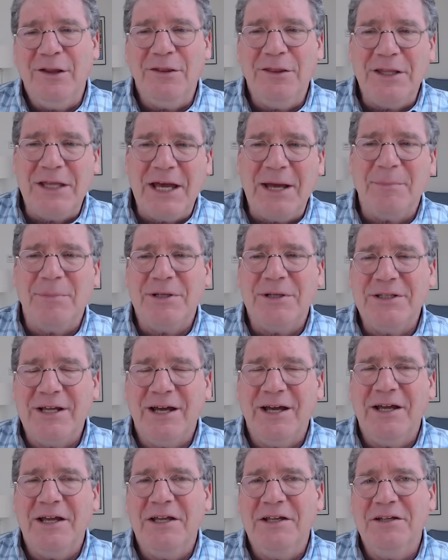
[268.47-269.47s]

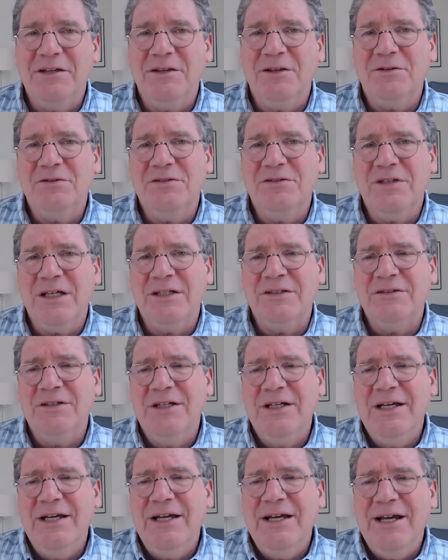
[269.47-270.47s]
appetite, those things.
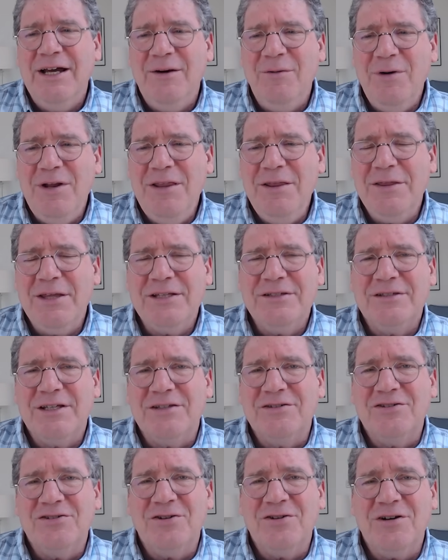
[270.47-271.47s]
One of the things
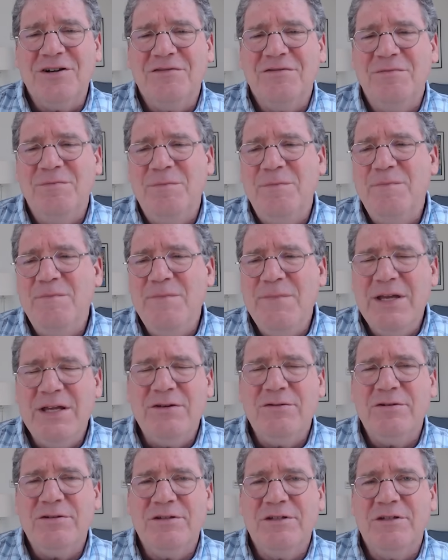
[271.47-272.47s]
that sort of
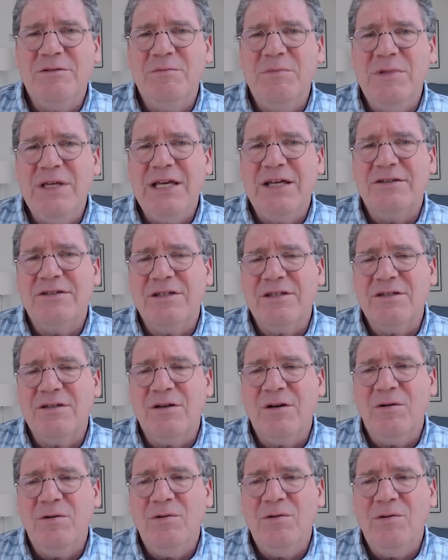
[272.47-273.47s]
interested me is this
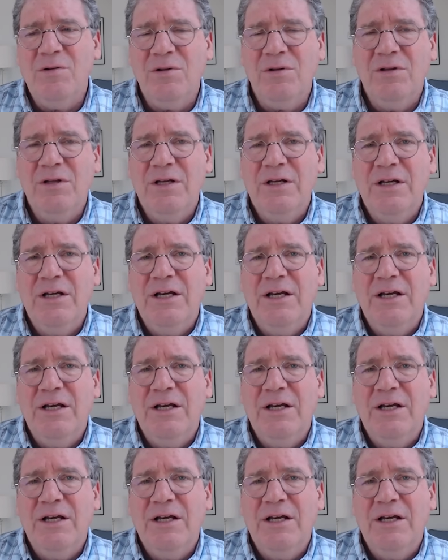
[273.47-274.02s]
whole